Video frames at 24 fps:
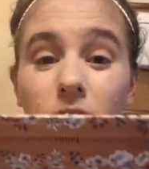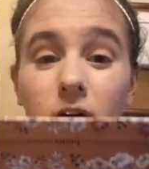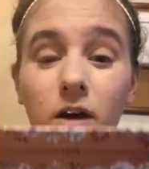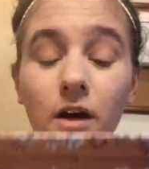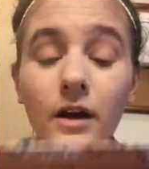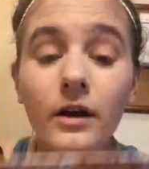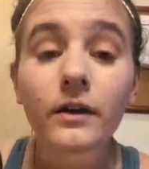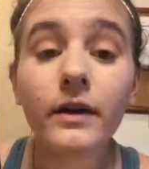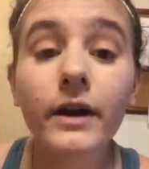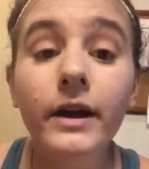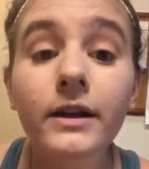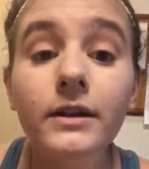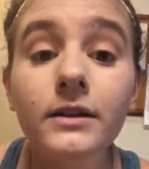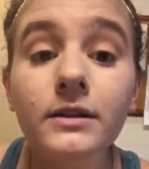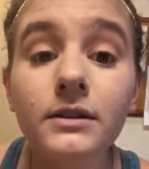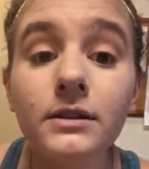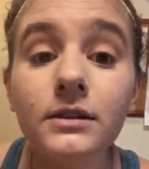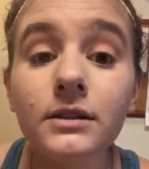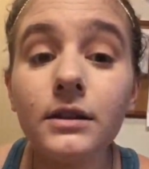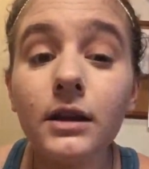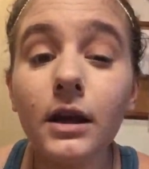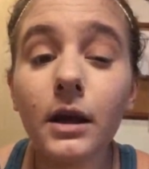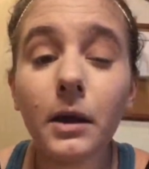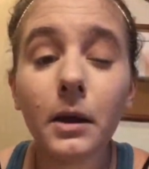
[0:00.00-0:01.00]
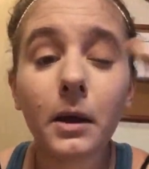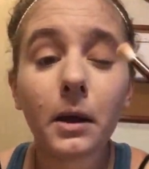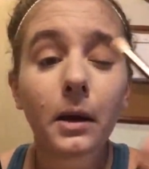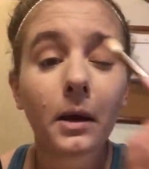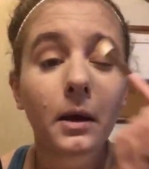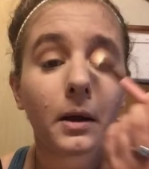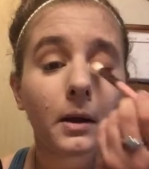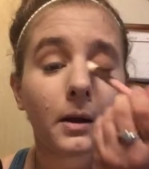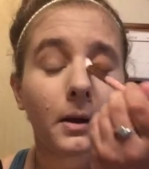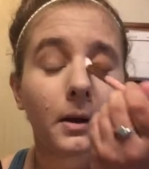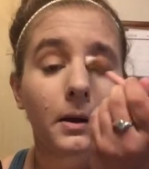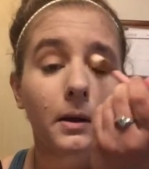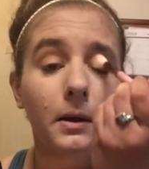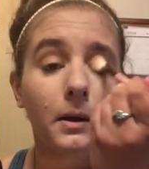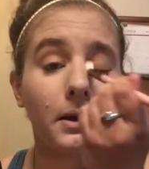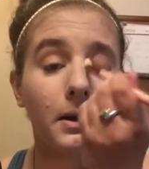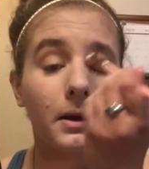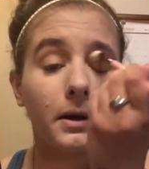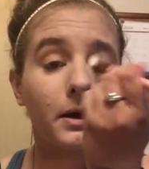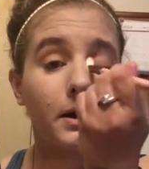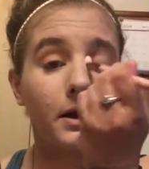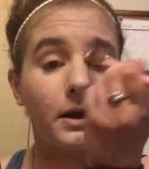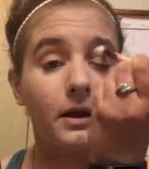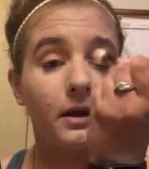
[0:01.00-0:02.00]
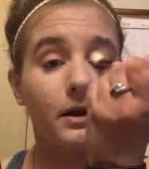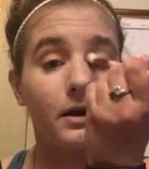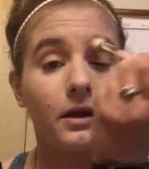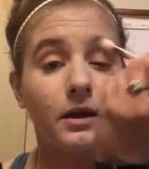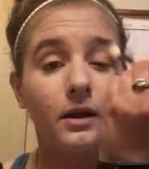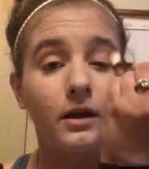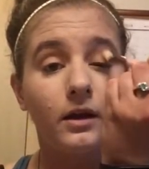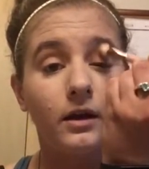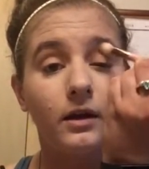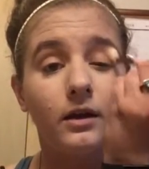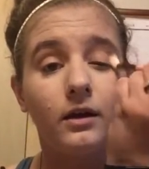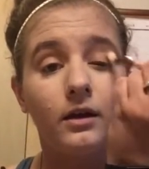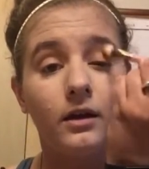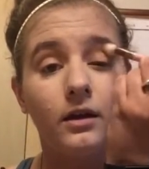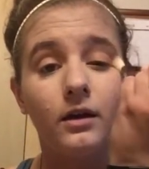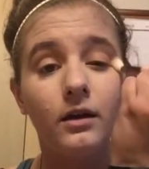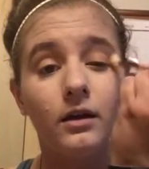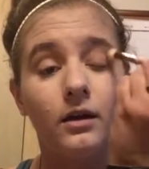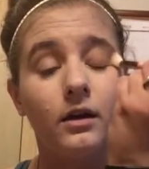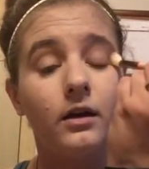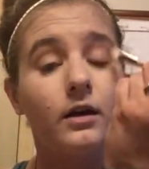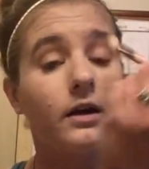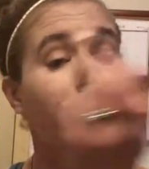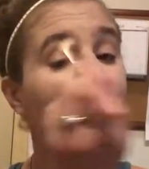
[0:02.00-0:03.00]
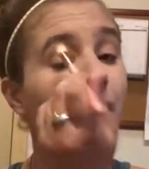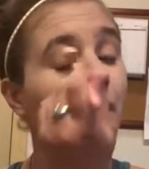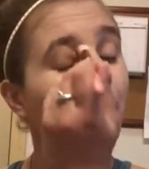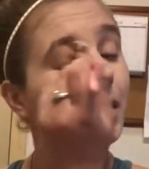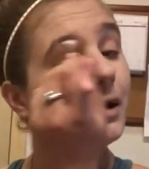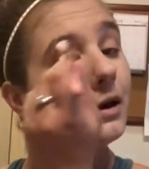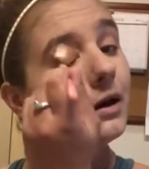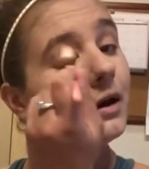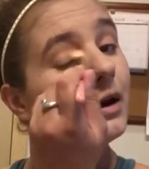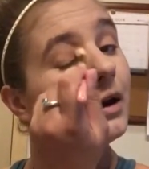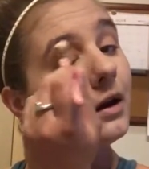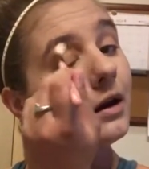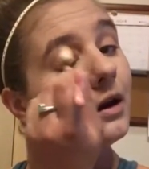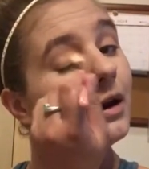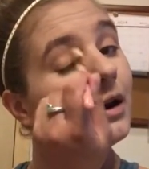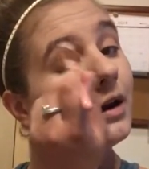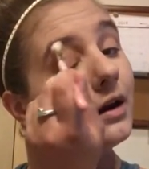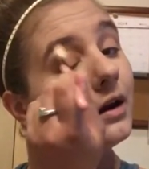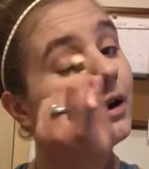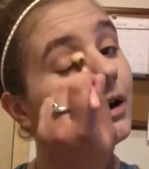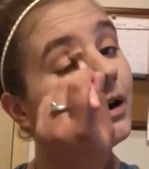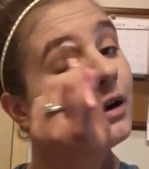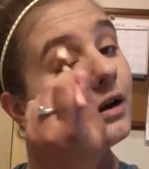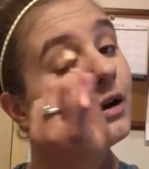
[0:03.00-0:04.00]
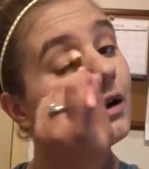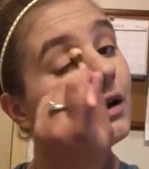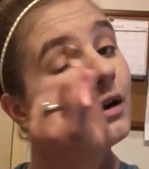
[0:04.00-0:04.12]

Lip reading: All right, look Looking good, looking good.